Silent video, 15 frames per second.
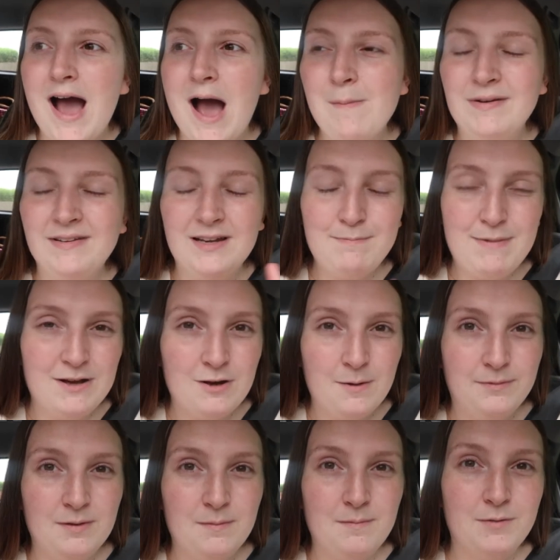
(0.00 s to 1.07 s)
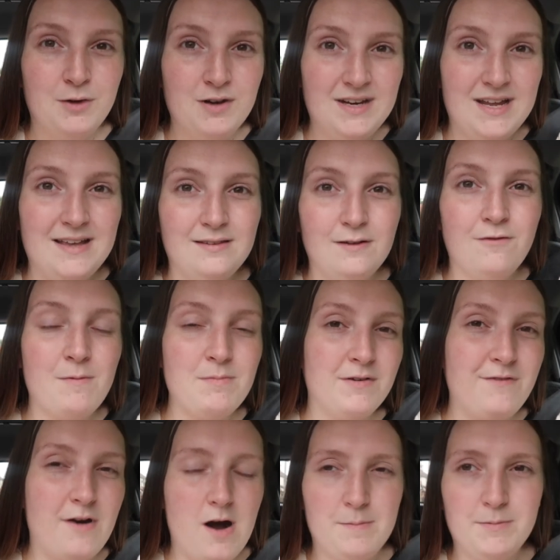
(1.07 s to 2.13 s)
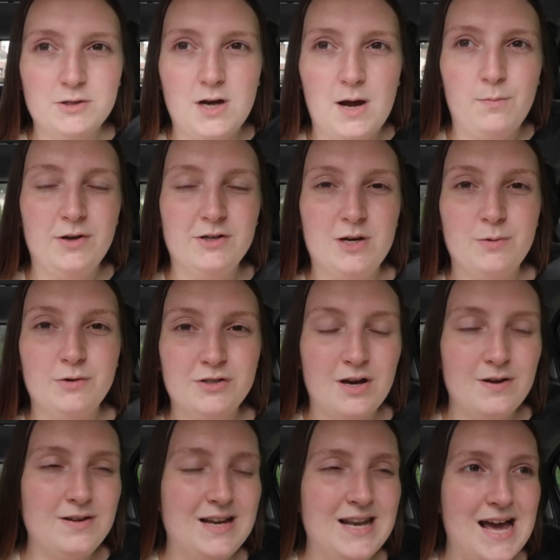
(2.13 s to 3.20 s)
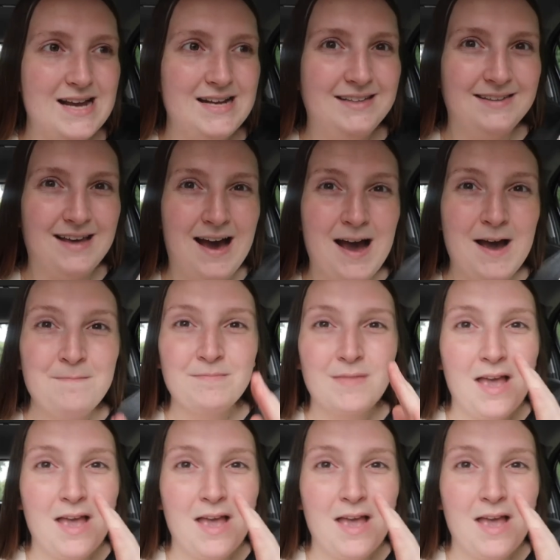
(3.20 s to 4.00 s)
and we did pick up some goodies from the farm shop, which I will show you later.